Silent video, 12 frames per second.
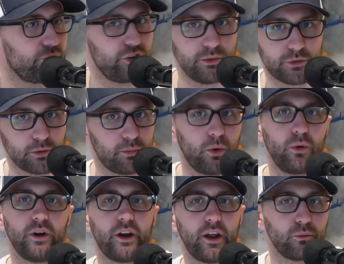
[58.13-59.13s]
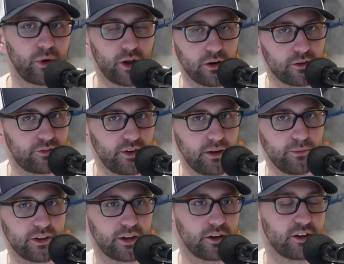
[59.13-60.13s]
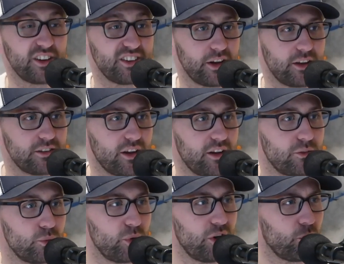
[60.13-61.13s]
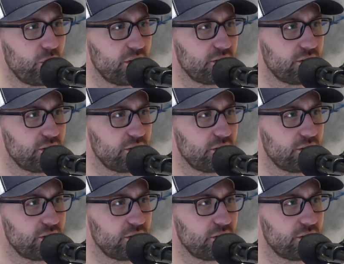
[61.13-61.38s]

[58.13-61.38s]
team support, and we are a family here, and we don't